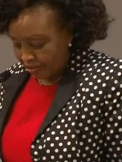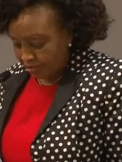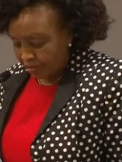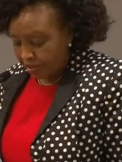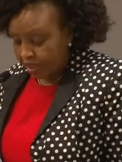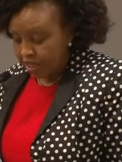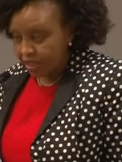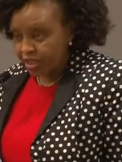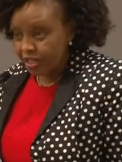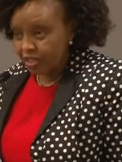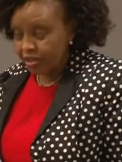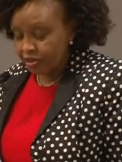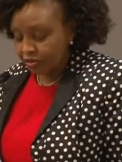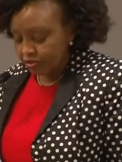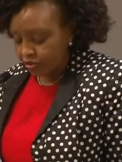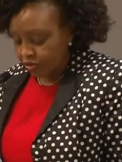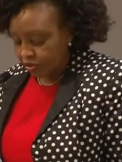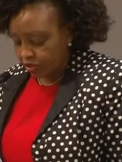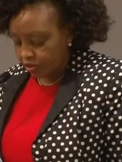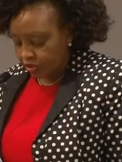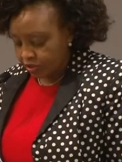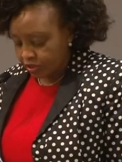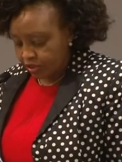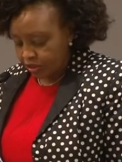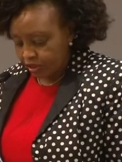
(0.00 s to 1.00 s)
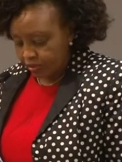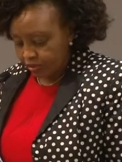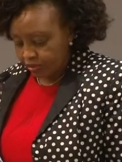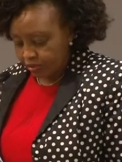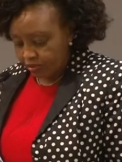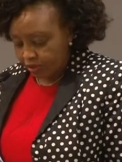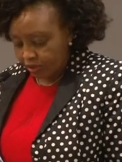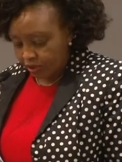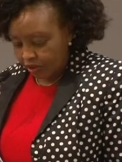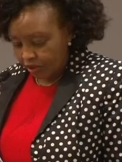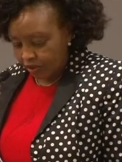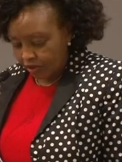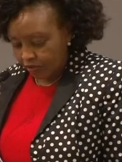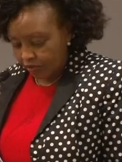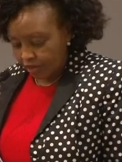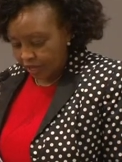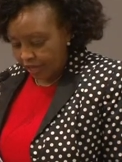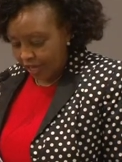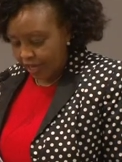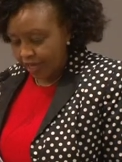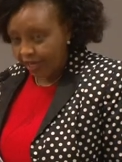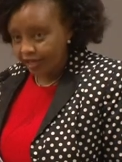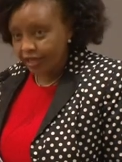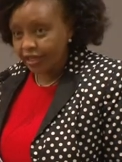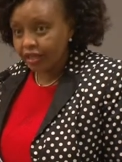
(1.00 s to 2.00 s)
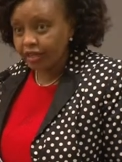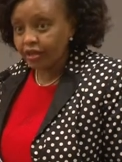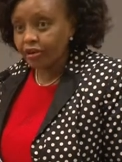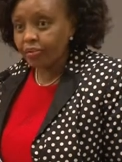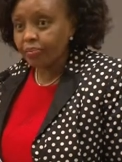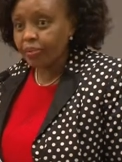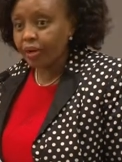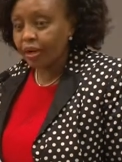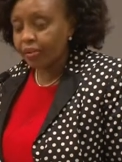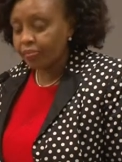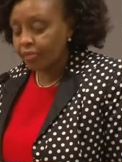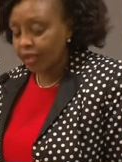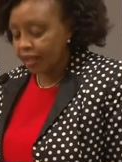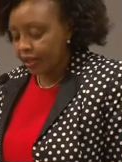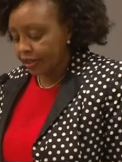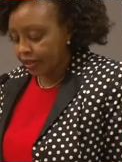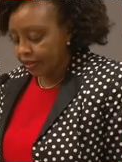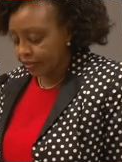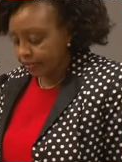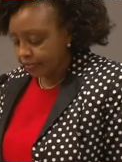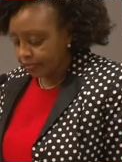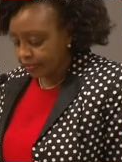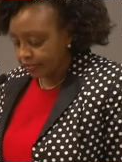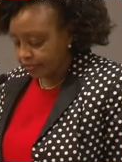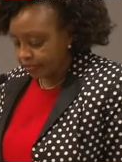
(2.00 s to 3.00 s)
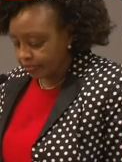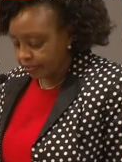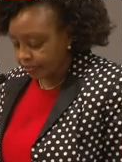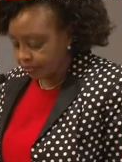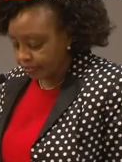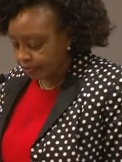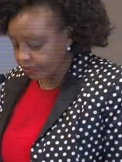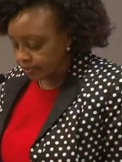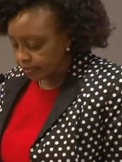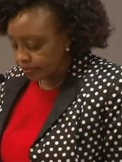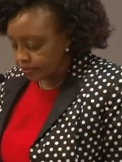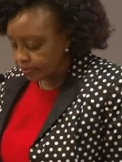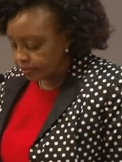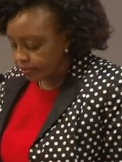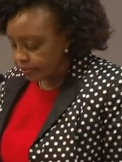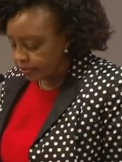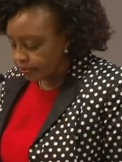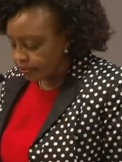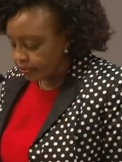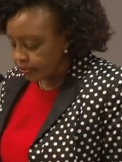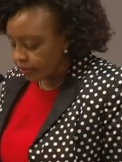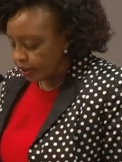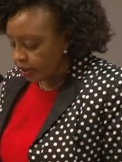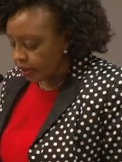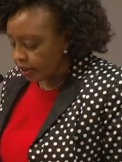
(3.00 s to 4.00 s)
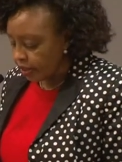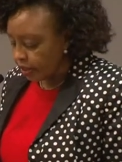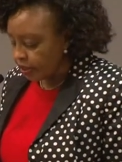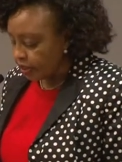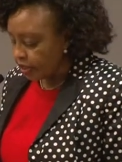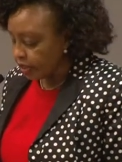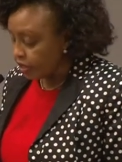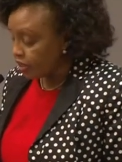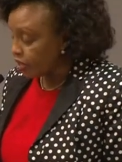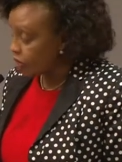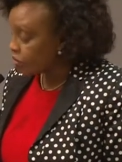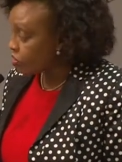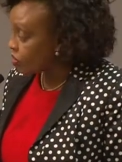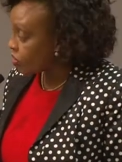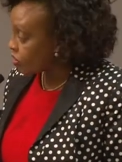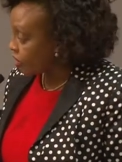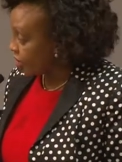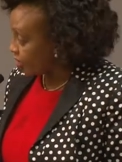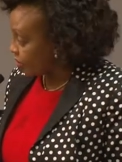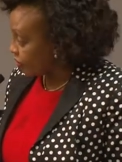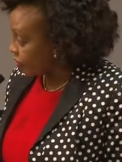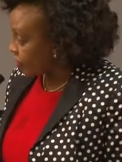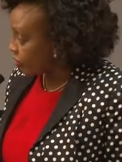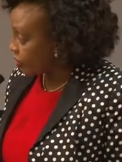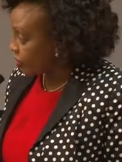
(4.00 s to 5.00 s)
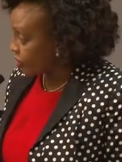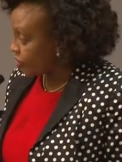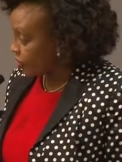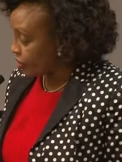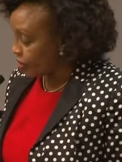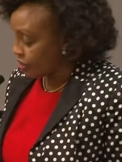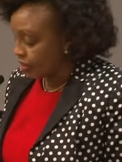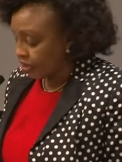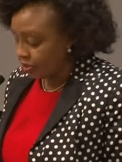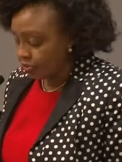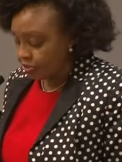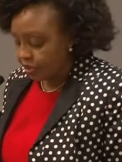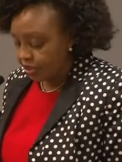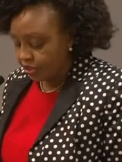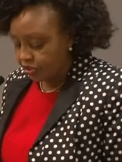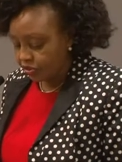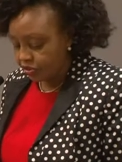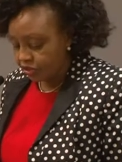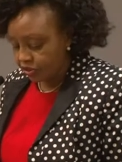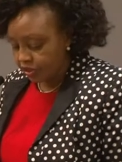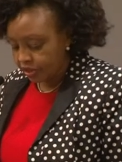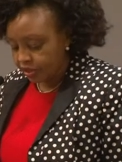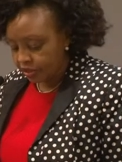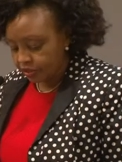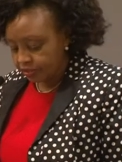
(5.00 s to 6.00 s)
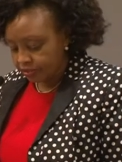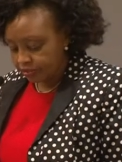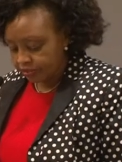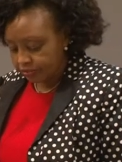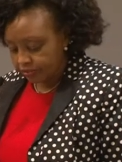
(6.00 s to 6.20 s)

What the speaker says: Minister of Tourism of the Hellenic Republic, the General Secretary in the Ministry,